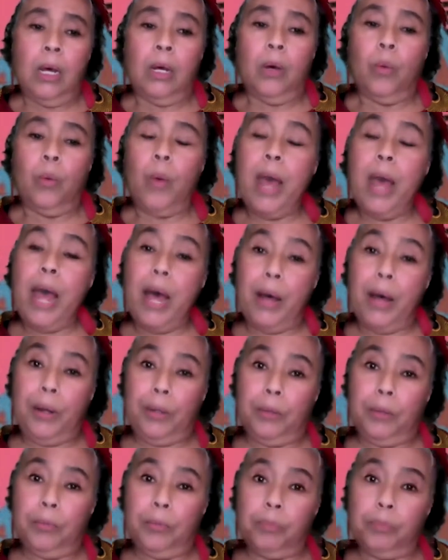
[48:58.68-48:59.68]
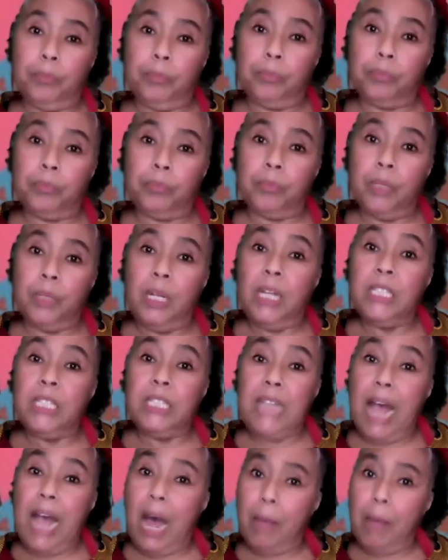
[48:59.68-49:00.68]
Well,
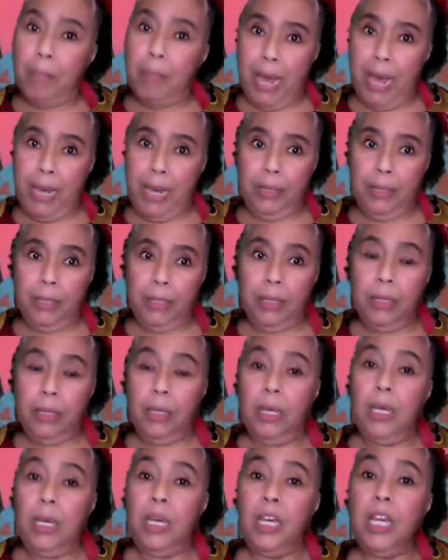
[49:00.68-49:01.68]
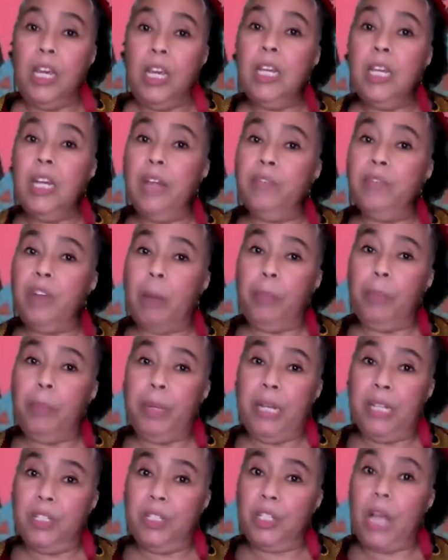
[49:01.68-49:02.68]
Nyame he lived up
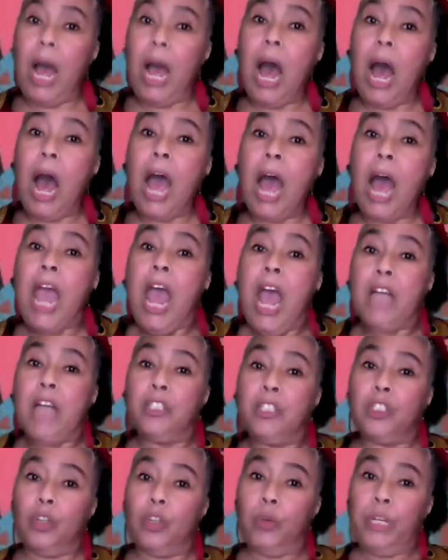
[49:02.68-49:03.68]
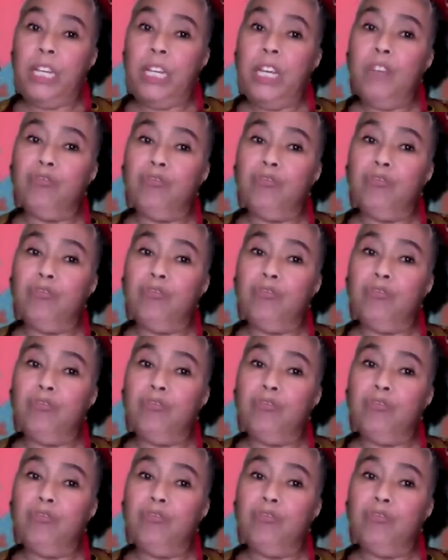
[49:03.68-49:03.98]
in the sky. And so he